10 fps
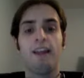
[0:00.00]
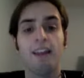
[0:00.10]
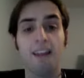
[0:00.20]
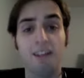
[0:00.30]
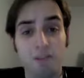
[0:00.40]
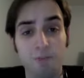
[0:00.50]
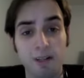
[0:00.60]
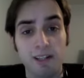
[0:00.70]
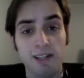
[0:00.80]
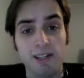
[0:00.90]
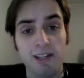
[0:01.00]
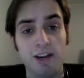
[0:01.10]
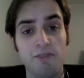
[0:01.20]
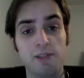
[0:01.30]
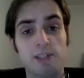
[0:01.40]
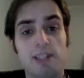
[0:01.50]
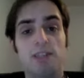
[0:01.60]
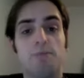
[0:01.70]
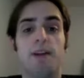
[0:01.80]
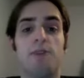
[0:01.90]
Hey everybody, it's Converse
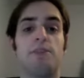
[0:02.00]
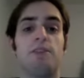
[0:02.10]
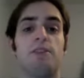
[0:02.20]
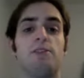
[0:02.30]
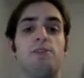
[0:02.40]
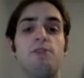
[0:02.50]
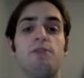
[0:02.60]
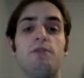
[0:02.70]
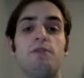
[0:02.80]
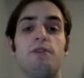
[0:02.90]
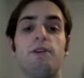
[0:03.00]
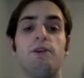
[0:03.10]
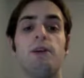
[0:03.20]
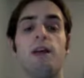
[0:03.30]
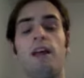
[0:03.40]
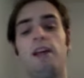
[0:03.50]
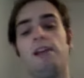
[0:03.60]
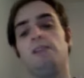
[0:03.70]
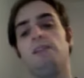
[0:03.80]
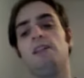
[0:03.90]
King back with another shoe review.
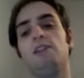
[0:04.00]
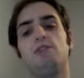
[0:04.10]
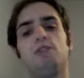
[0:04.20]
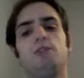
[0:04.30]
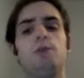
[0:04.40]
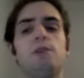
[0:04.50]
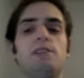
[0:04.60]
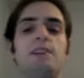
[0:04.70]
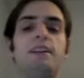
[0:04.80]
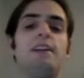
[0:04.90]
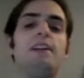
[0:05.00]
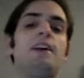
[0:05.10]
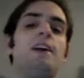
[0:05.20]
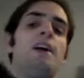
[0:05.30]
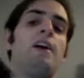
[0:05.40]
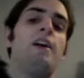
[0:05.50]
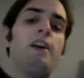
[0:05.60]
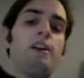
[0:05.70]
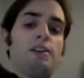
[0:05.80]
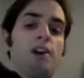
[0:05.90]
And today's shoe is the
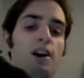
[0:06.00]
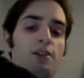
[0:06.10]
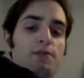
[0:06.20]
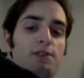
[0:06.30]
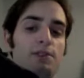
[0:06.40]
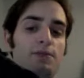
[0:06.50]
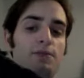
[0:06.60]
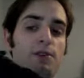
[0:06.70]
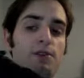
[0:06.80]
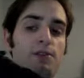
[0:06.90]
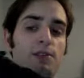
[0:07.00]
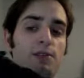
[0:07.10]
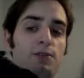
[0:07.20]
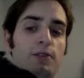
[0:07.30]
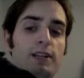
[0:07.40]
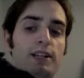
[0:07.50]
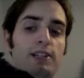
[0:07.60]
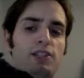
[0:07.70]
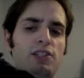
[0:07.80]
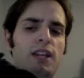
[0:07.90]
Converse First String
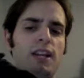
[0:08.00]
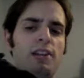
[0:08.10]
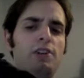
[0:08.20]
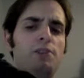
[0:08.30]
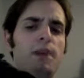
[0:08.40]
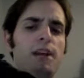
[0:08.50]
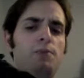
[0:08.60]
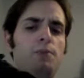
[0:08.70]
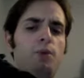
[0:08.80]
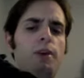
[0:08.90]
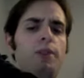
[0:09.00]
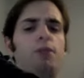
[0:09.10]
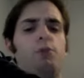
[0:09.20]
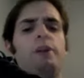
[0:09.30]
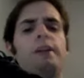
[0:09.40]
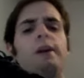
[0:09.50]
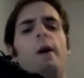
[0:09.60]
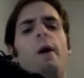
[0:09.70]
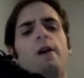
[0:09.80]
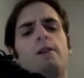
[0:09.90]
Standard Match Point 3
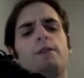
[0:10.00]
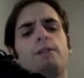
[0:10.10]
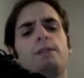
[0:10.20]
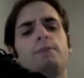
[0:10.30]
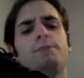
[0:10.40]
Ox,